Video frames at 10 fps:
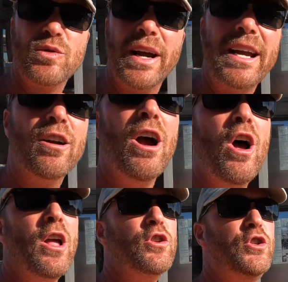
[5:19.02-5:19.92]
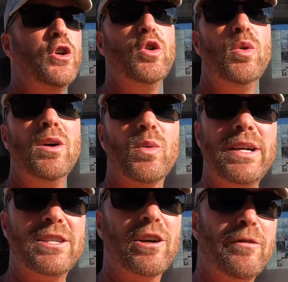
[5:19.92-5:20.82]
right here. Do
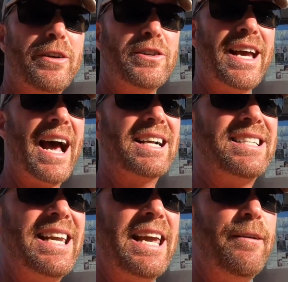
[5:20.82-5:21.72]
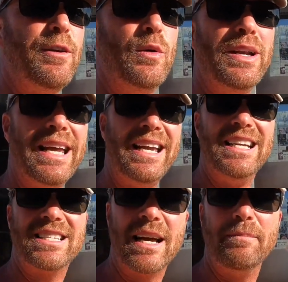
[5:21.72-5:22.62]
reserve your taxi if you need
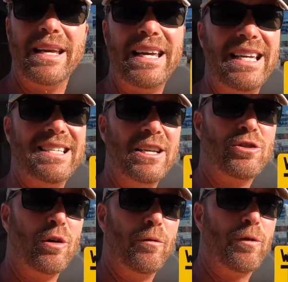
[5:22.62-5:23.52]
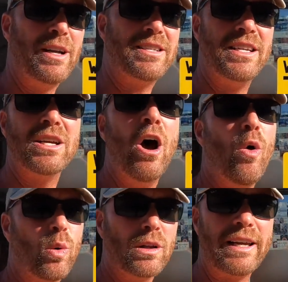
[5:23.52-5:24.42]
something essential. For instance,
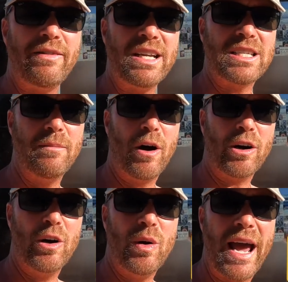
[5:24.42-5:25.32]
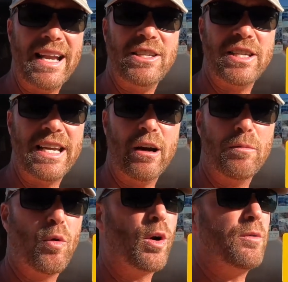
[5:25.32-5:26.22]
we're leaving tomorrow, headed to the
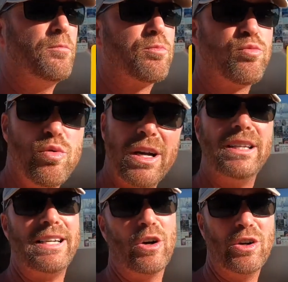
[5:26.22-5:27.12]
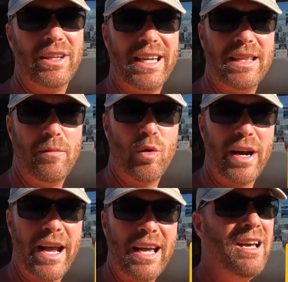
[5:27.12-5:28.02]
airport really early in the
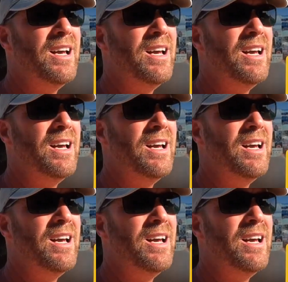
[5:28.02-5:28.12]
morning,